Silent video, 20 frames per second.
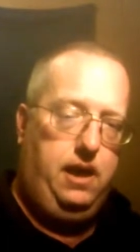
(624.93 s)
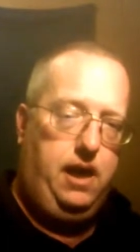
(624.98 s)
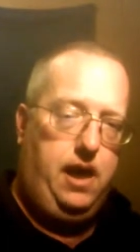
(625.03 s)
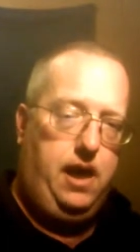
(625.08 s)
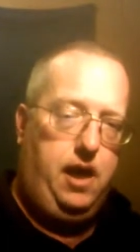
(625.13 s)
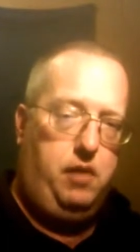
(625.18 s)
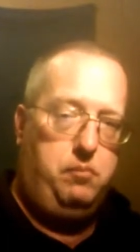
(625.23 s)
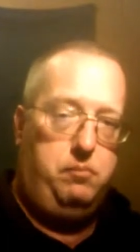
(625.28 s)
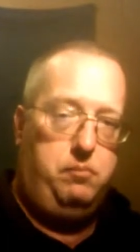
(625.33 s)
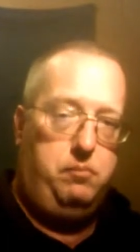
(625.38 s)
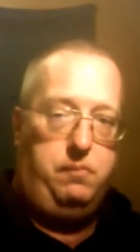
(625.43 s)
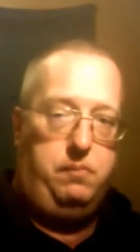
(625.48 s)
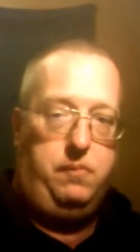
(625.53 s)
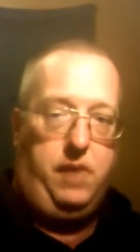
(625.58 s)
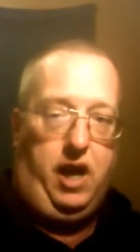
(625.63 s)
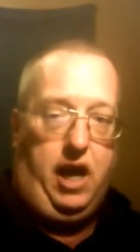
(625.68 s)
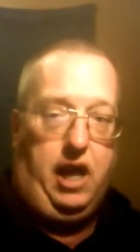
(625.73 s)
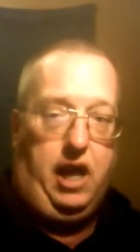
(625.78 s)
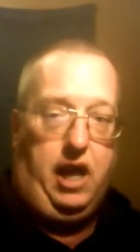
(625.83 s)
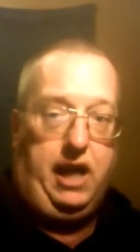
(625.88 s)
Um,
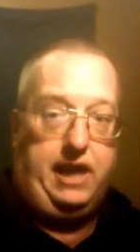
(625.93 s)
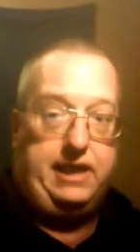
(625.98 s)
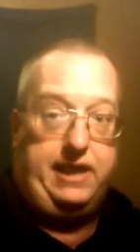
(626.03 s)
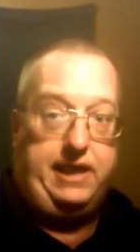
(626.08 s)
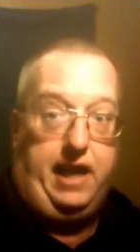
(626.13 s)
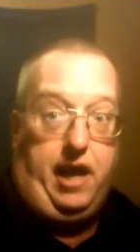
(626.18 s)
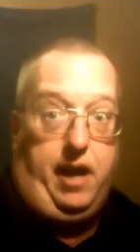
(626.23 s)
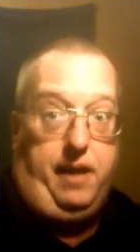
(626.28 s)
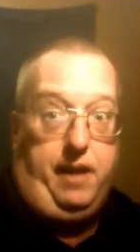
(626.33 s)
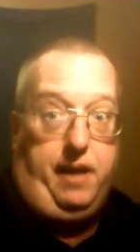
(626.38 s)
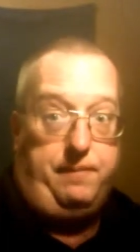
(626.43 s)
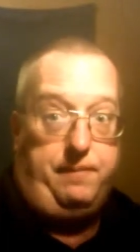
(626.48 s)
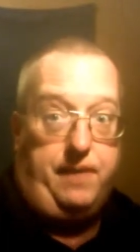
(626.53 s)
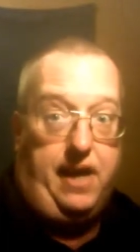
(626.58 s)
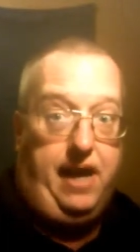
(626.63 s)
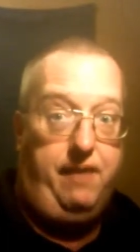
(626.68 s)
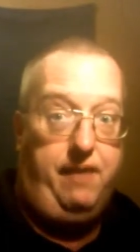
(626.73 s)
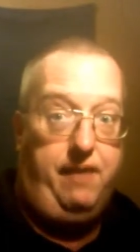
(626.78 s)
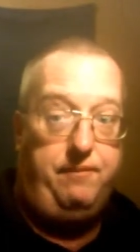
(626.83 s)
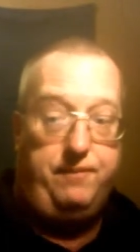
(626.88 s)
like I said,
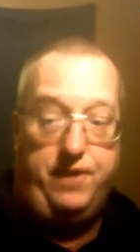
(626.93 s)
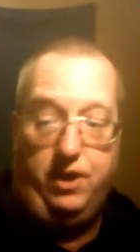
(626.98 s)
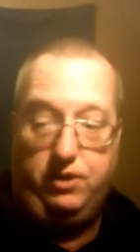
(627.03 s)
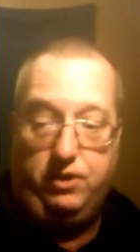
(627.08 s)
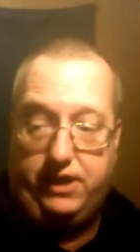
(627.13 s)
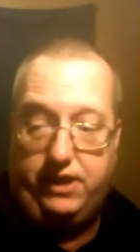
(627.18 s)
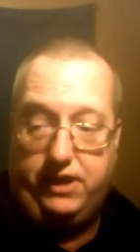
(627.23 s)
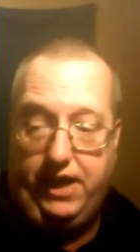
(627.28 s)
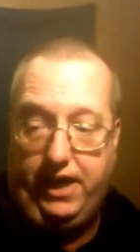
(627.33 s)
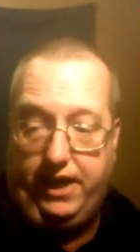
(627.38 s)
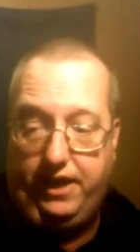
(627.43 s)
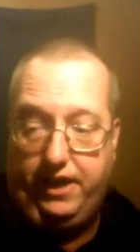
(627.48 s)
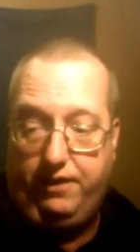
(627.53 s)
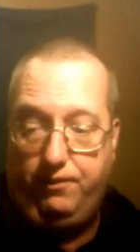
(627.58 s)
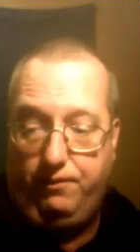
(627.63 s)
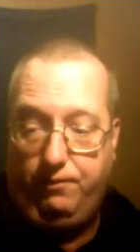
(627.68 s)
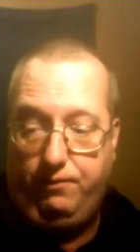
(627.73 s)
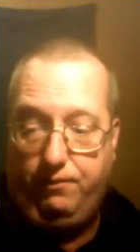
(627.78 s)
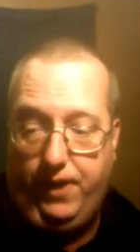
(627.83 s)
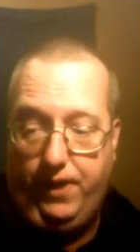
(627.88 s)
I, I, have no stake
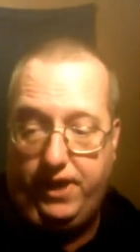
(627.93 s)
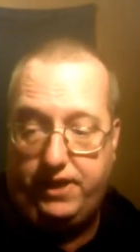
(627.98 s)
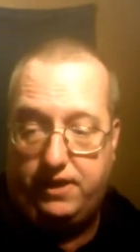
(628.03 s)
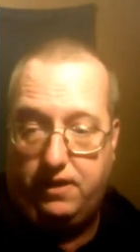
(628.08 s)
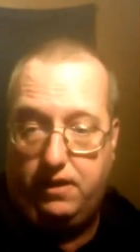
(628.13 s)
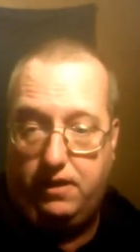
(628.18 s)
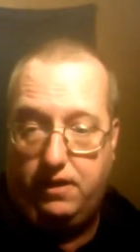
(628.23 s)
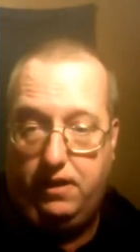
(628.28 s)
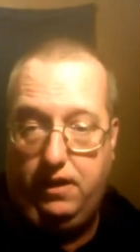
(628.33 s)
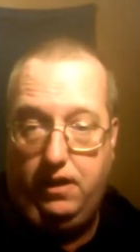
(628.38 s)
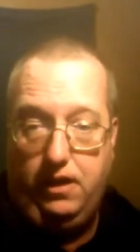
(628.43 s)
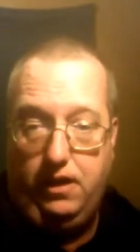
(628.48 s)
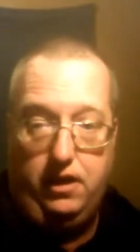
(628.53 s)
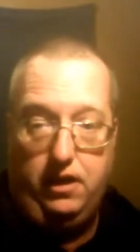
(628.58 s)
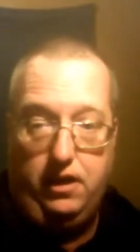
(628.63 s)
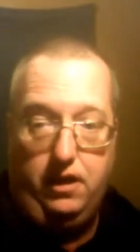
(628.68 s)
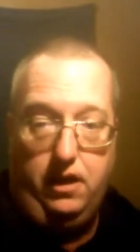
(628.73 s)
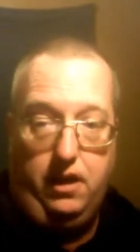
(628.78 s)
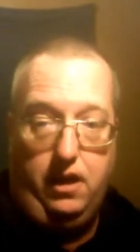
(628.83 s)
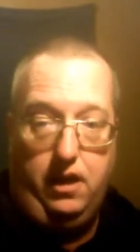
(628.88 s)
in WIS.
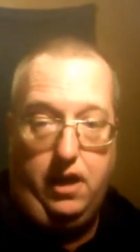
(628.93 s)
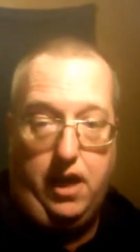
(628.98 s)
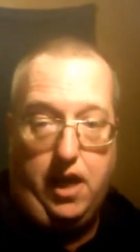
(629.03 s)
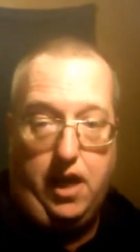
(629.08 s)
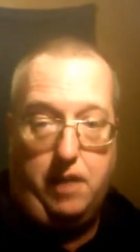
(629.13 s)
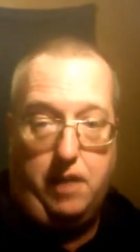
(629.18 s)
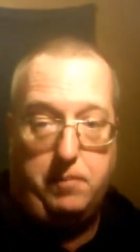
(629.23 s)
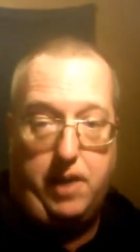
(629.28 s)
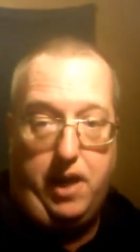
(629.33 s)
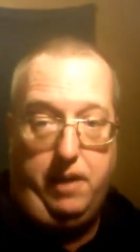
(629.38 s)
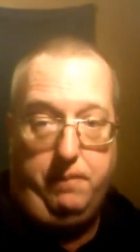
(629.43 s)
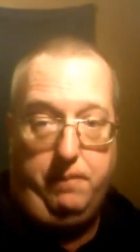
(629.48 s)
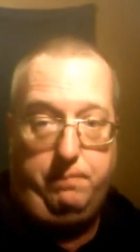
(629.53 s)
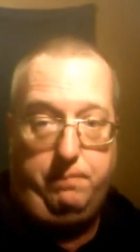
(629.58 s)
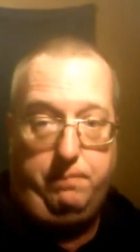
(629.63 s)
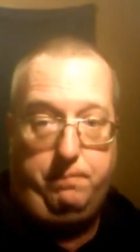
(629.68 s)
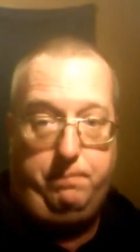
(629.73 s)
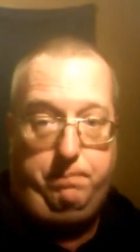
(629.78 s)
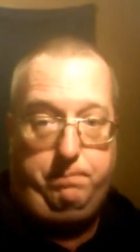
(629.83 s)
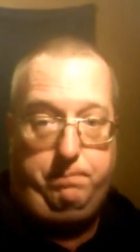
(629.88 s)
Um,
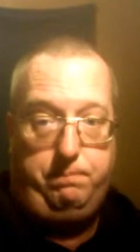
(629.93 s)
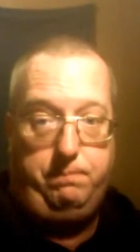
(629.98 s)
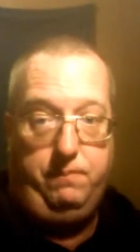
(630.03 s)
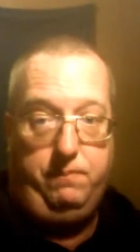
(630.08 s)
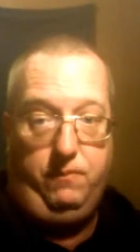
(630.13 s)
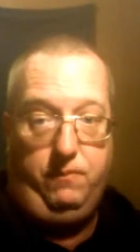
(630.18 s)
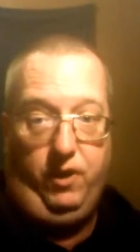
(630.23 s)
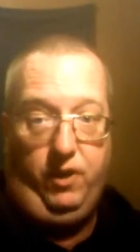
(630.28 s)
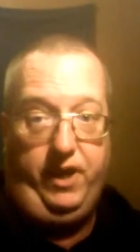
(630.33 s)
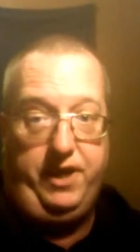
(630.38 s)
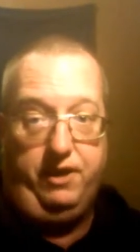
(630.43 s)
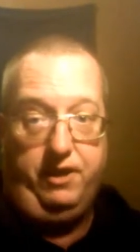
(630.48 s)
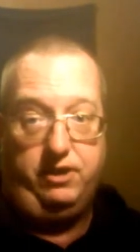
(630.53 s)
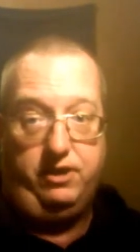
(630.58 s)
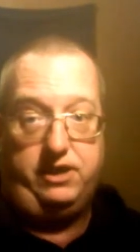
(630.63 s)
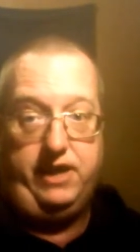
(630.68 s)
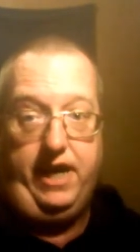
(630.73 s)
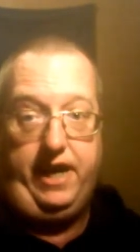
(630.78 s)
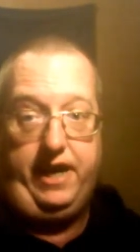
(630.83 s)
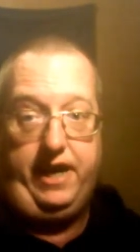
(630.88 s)
I really
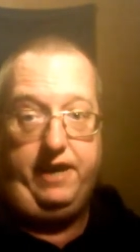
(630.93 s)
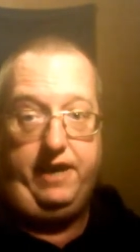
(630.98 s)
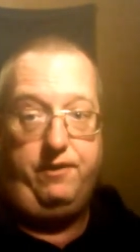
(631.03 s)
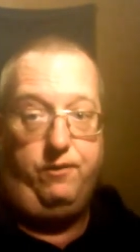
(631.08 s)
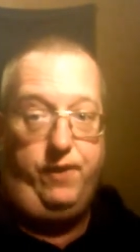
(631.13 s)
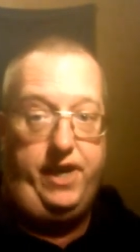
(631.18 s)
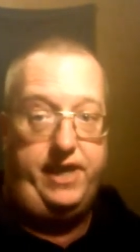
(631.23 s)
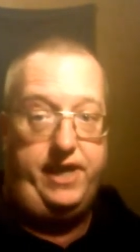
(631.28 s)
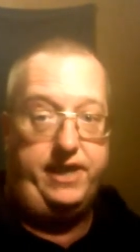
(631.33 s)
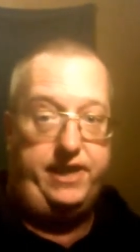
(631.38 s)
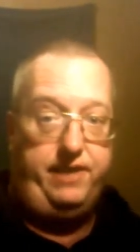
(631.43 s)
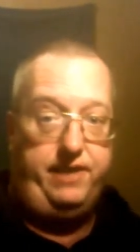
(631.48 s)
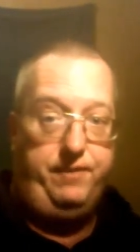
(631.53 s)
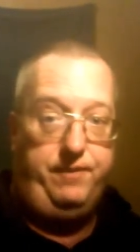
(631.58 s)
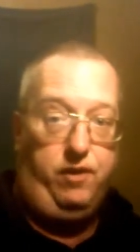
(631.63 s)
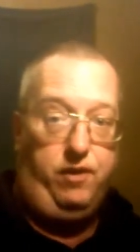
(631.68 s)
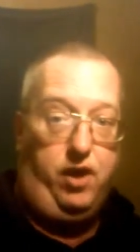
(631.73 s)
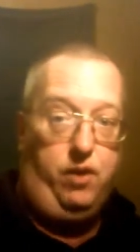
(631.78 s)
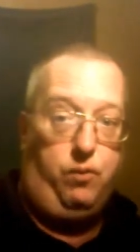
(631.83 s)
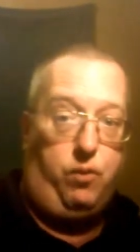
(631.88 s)
no stake in RGIS,
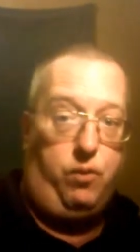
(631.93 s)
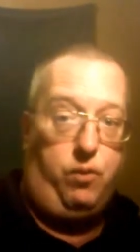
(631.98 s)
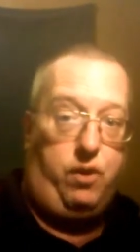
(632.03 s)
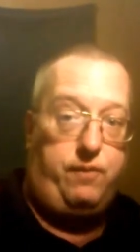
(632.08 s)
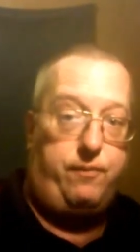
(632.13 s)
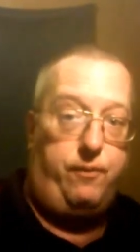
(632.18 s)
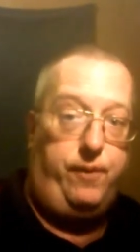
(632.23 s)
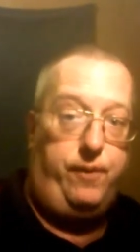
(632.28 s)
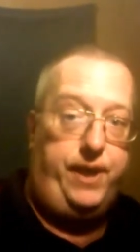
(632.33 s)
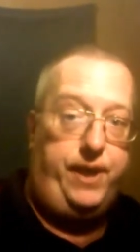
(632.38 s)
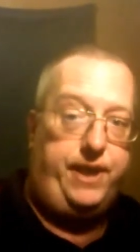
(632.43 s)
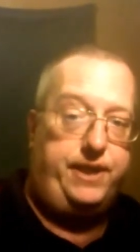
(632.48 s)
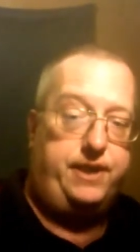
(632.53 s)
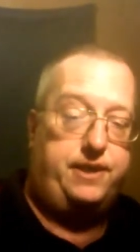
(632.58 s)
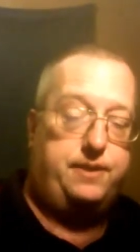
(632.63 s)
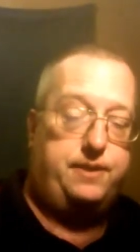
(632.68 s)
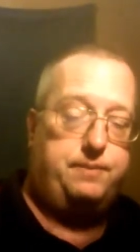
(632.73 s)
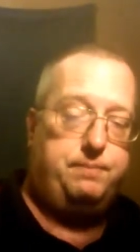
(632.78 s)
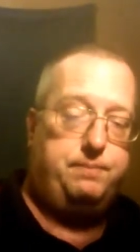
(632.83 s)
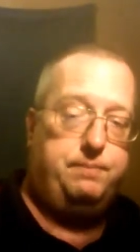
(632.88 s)
even though I work for
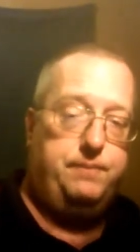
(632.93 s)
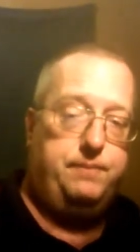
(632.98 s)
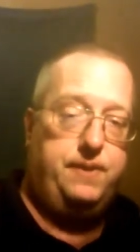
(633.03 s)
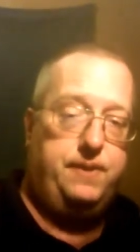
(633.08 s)
RGIS.